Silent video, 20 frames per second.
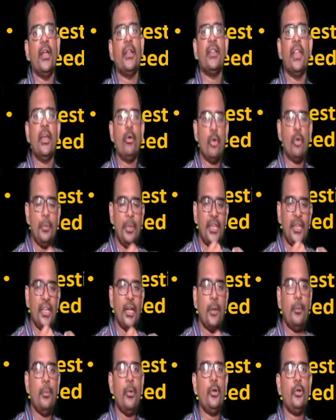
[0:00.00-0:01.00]
they could
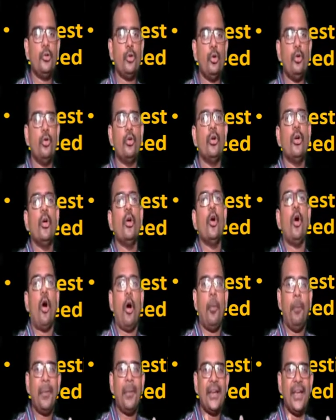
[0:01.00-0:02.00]
be able to
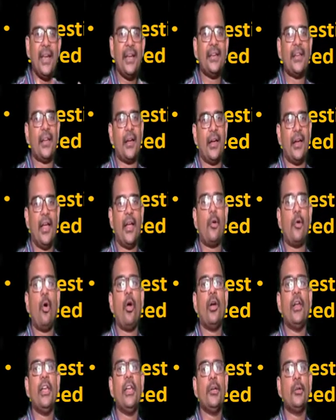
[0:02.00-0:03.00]
operate
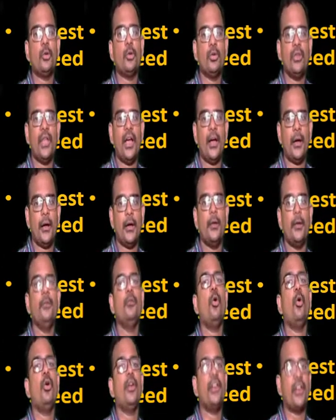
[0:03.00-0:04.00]
according to the
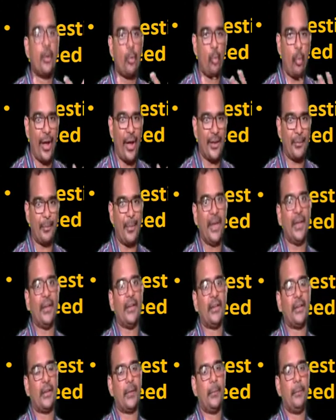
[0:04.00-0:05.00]
load
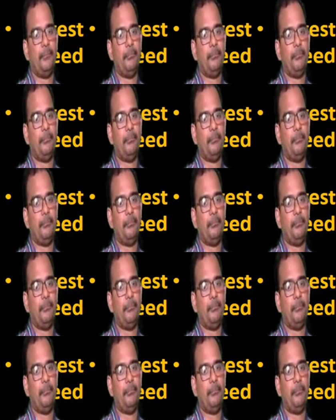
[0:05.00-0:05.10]
requirement.